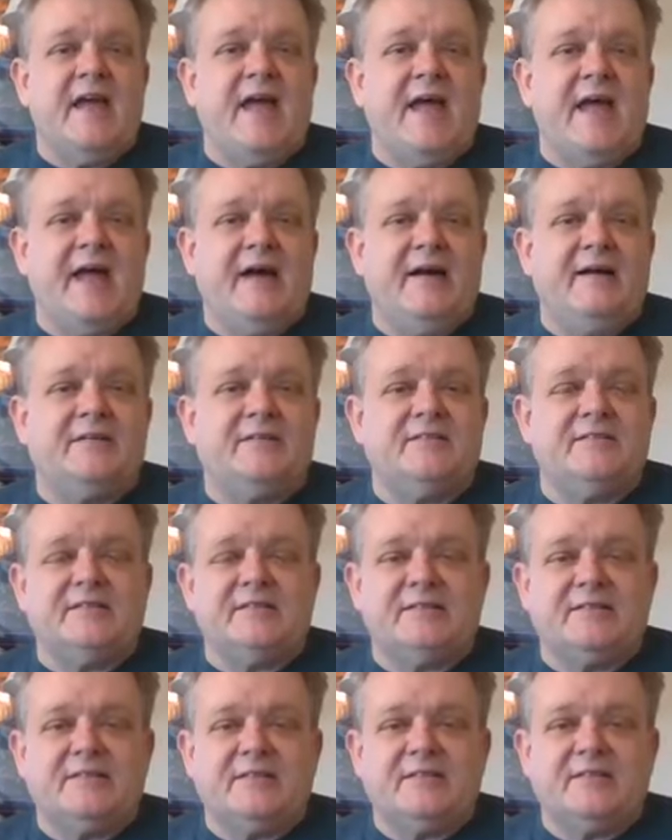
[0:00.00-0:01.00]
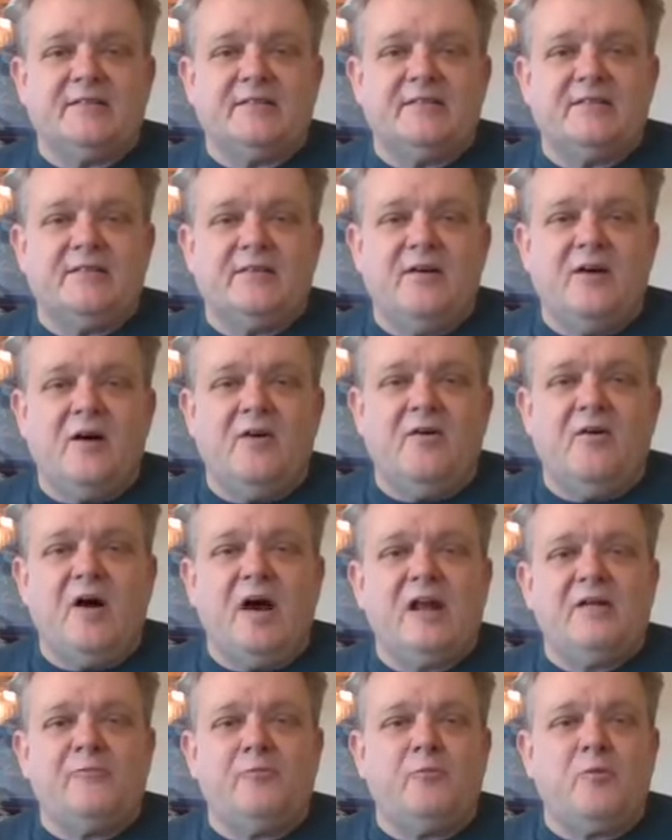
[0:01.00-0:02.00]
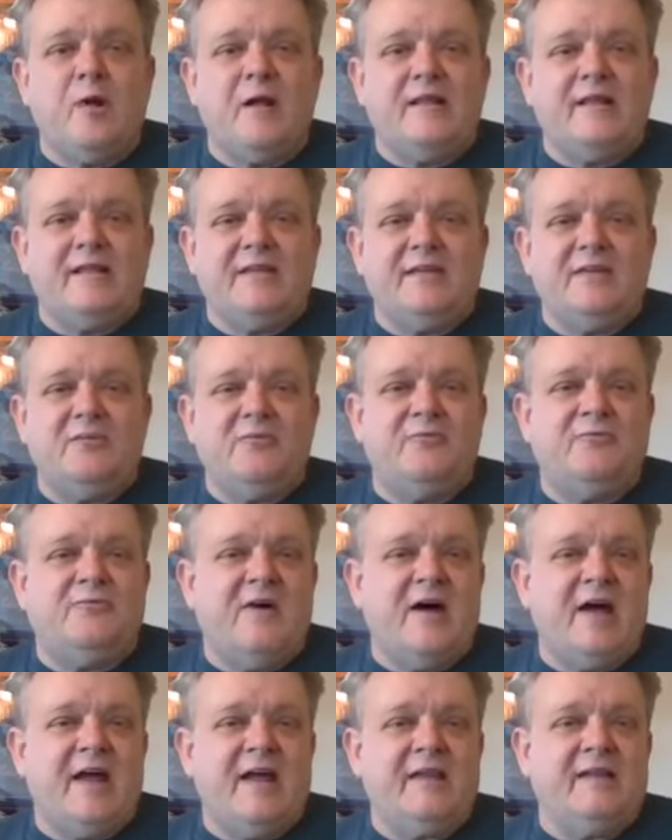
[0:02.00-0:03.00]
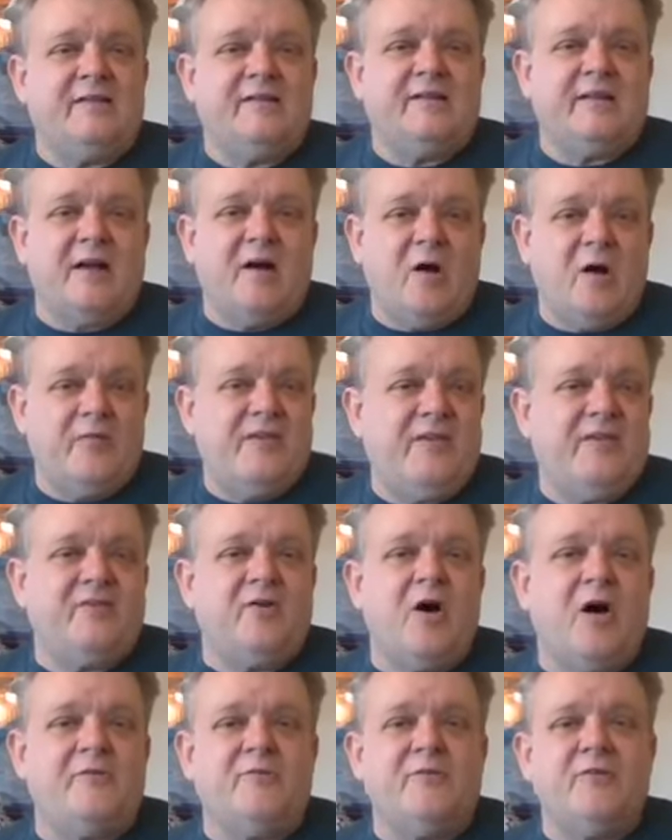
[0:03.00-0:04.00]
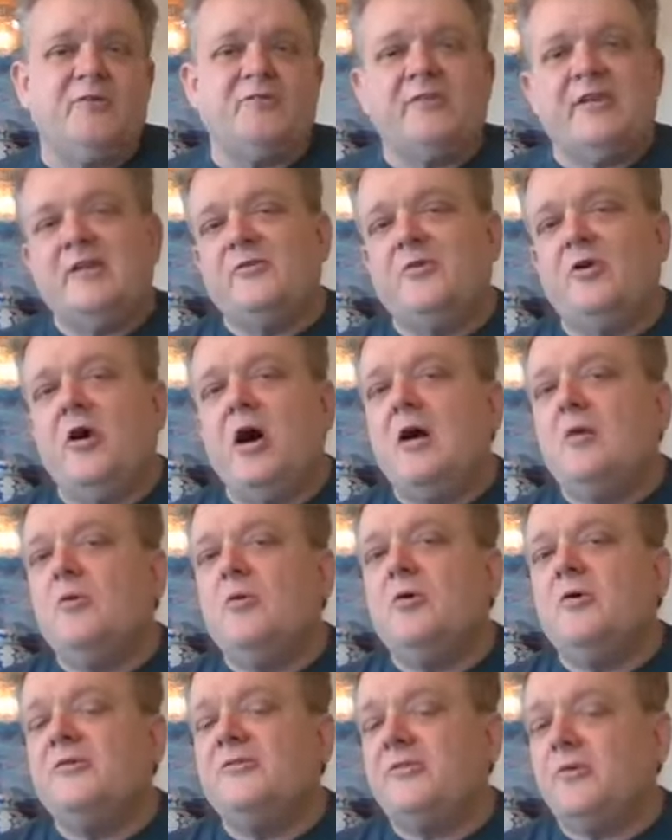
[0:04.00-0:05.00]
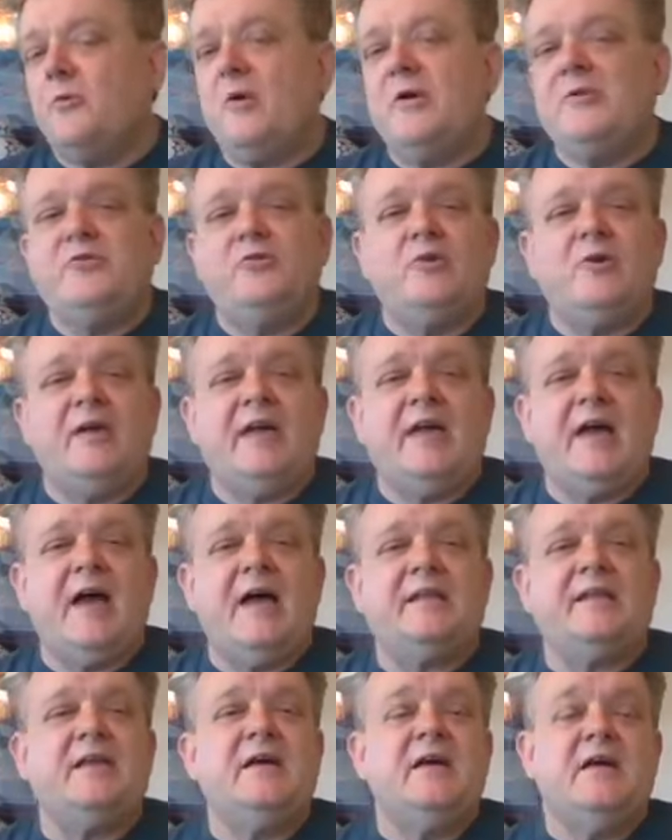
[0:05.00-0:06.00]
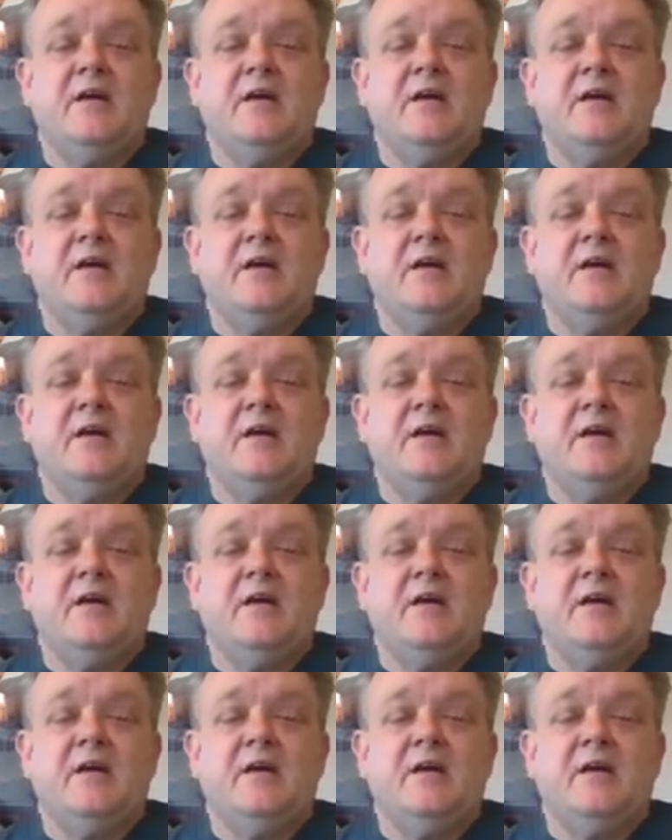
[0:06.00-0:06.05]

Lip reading: And a lot of what you find on these offers is a lot worse than what you can get